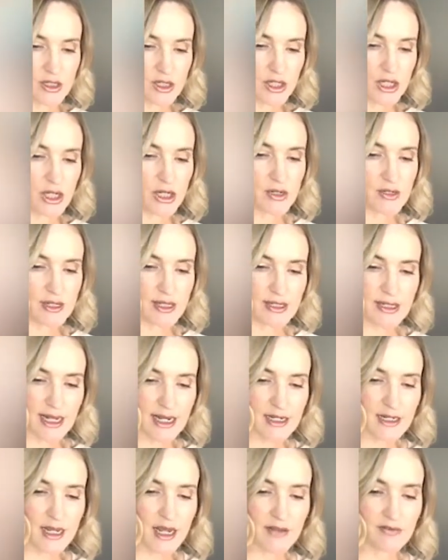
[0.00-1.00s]
to use. It's
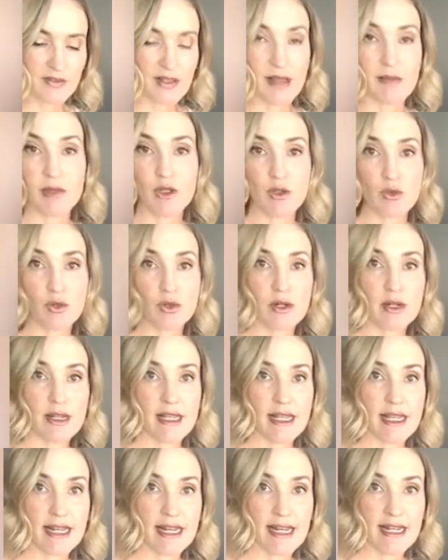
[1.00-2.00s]

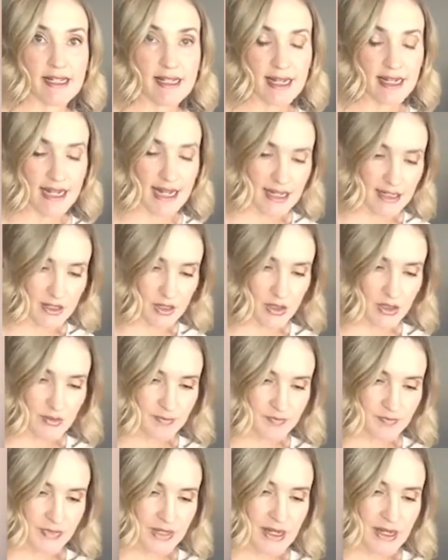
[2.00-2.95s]
anti-inflammatory and anti-cancer.